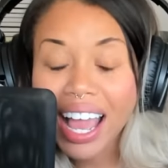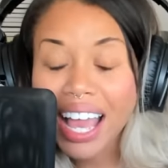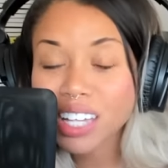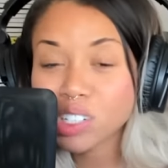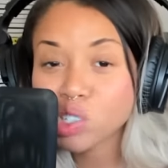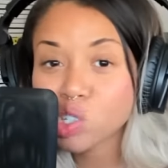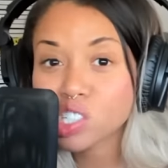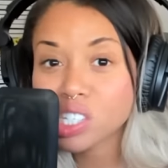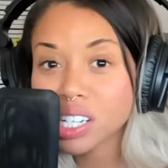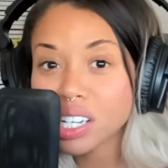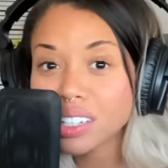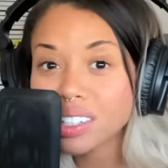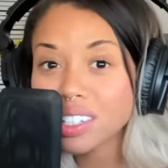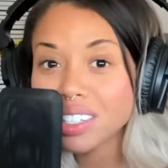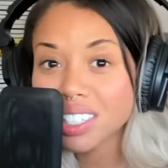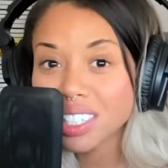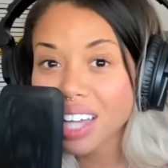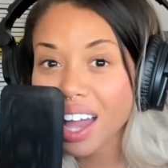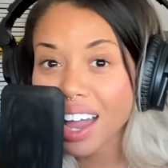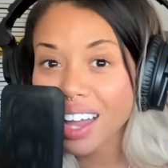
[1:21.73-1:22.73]
And she
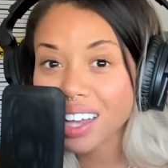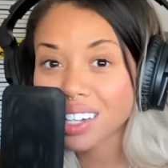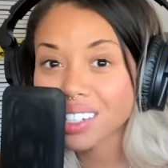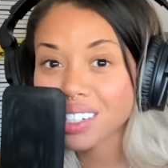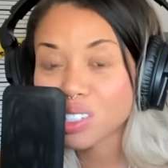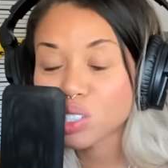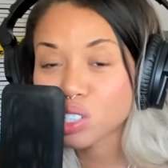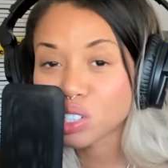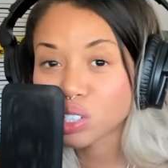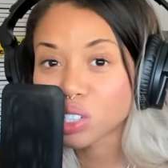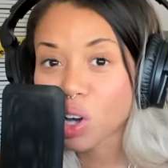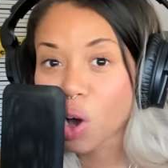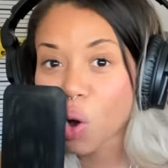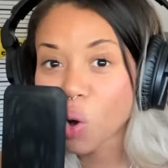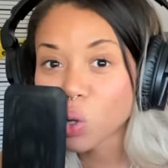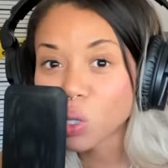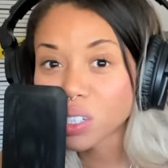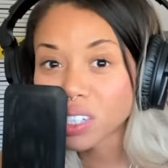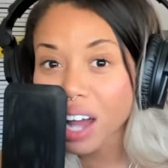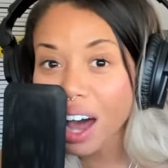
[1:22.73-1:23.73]
decided to
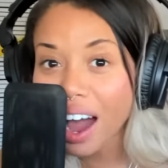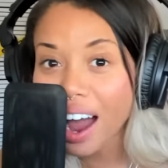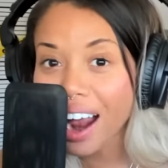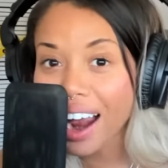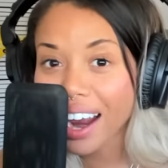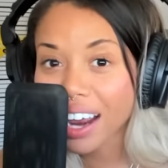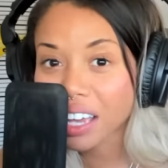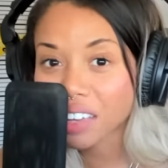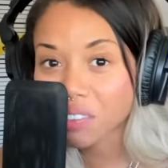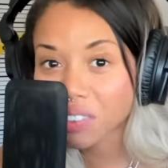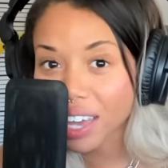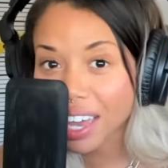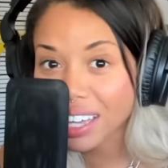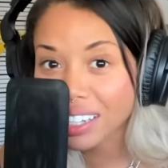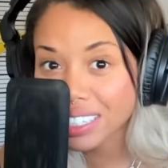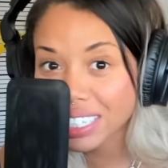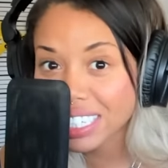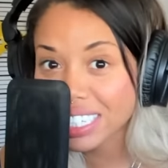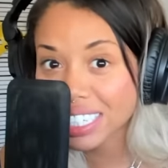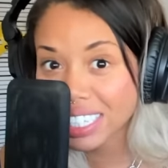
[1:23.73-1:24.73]
go live
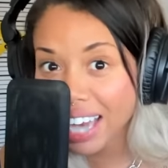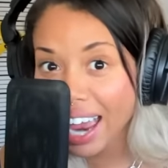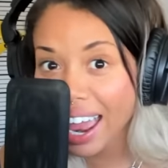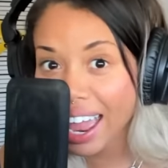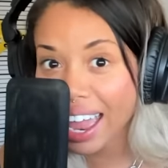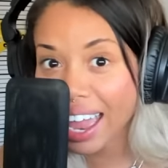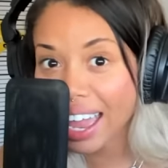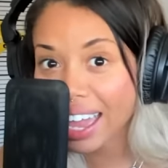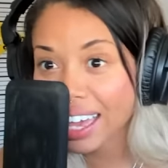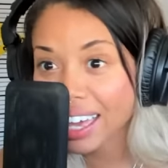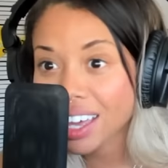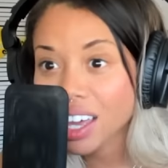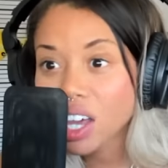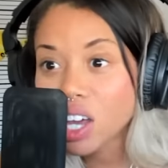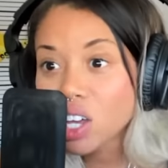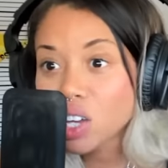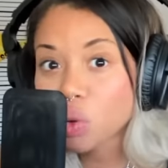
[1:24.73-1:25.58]
and say